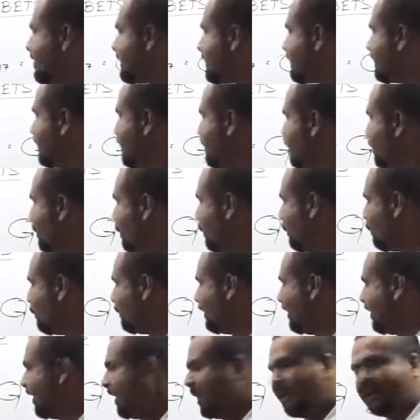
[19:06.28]
is
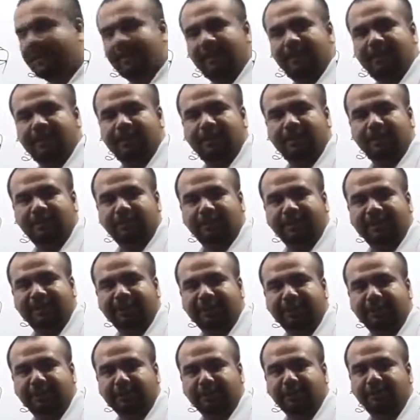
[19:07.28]

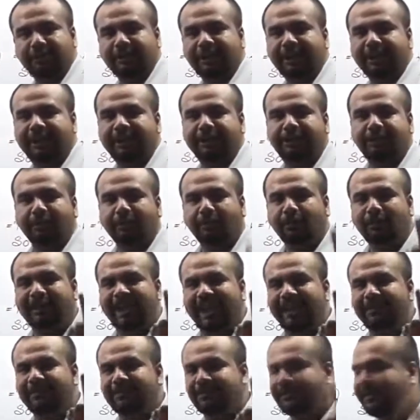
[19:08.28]
V22. Any 2
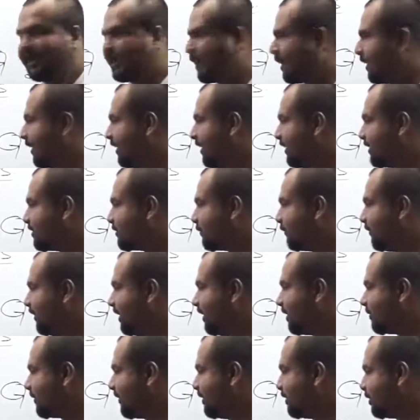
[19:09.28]
times victory is
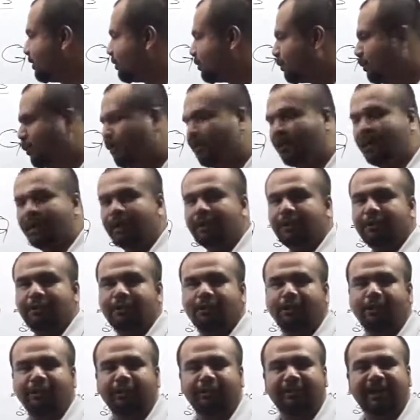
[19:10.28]
V22.
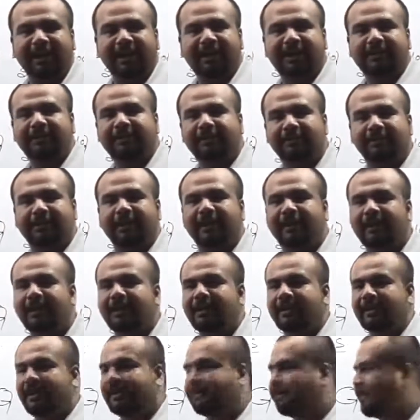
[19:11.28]
So you can
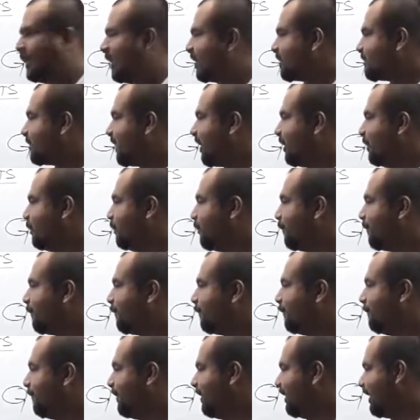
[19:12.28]
remember the place value
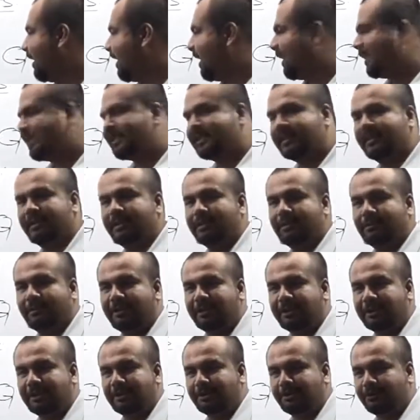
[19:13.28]
of V as
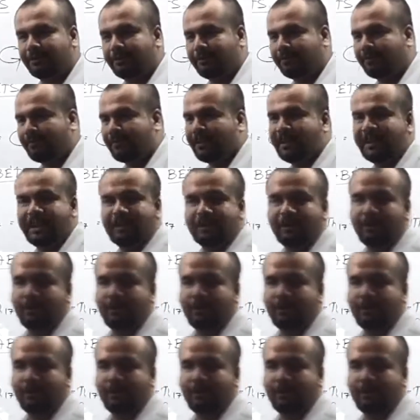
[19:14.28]
22. Yes